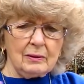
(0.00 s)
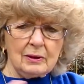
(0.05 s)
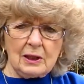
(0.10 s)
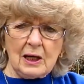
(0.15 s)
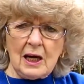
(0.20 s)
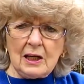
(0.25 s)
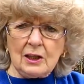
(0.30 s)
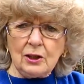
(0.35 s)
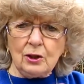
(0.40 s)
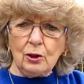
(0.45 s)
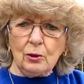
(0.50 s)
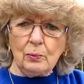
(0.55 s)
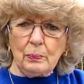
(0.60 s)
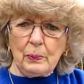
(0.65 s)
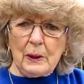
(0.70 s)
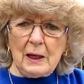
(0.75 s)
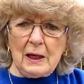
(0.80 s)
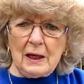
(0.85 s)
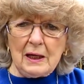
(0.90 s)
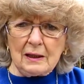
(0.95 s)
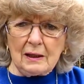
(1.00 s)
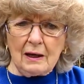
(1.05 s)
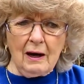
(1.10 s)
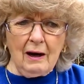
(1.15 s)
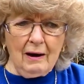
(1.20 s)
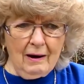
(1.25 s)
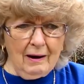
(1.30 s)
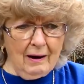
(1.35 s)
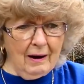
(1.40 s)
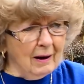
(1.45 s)
take your pick.
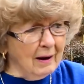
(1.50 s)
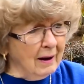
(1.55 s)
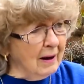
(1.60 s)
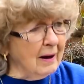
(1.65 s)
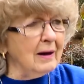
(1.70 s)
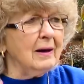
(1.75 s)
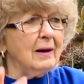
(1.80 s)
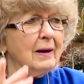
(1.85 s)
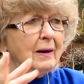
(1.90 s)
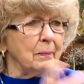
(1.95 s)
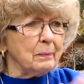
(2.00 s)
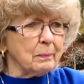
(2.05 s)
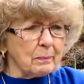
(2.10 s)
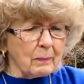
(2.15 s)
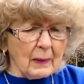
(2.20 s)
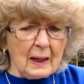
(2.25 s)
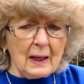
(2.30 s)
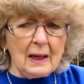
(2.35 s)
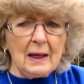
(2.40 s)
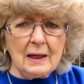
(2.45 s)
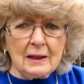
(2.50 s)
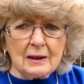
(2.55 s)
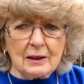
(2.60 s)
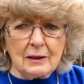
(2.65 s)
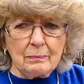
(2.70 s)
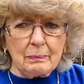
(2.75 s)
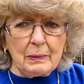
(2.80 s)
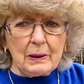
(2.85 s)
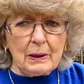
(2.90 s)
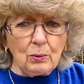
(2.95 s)
It
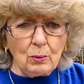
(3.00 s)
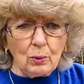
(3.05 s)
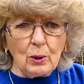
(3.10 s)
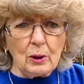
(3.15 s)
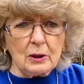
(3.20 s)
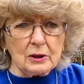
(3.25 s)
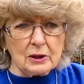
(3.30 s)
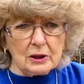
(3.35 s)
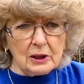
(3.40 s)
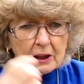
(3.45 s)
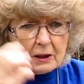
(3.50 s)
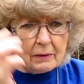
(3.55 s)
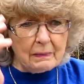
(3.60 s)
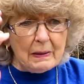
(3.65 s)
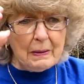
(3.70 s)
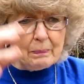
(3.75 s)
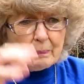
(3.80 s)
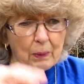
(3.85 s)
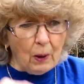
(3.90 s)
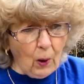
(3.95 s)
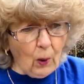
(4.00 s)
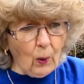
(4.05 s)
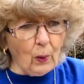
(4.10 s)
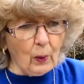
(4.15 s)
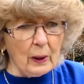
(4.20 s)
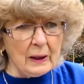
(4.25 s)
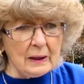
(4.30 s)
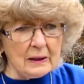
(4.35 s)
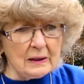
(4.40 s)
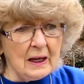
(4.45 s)
could be worse. It could be
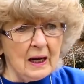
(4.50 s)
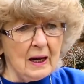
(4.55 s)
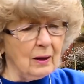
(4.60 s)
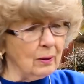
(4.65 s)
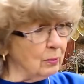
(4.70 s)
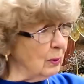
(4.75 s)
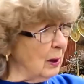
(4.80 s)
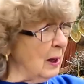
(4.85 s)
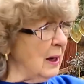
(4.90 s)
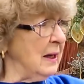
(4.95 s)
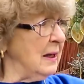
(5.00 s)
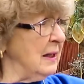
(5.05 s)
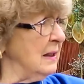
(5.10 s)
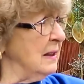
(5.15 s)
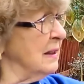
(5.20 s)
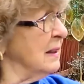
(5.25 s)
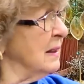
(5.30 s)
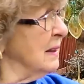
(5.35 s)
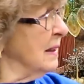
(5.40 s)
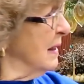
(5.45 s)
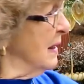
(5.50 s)
pouring down rain.